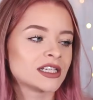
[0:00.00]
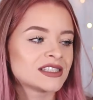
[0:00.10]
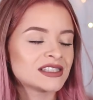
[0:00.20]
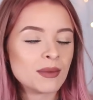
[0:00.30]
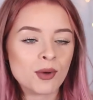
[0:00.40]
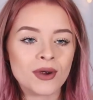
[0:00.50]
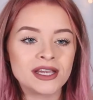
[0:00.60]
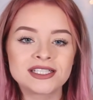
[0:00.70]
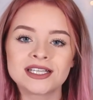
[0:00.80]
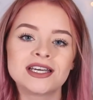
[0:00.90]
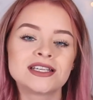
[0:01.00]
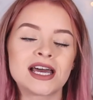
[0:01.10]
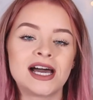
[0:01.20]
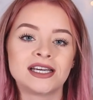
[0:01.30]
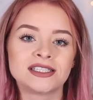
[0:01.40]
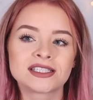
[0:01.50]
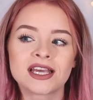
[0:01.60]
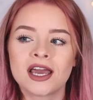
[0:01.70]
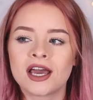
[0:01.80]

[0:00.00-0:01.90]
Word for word: like separated and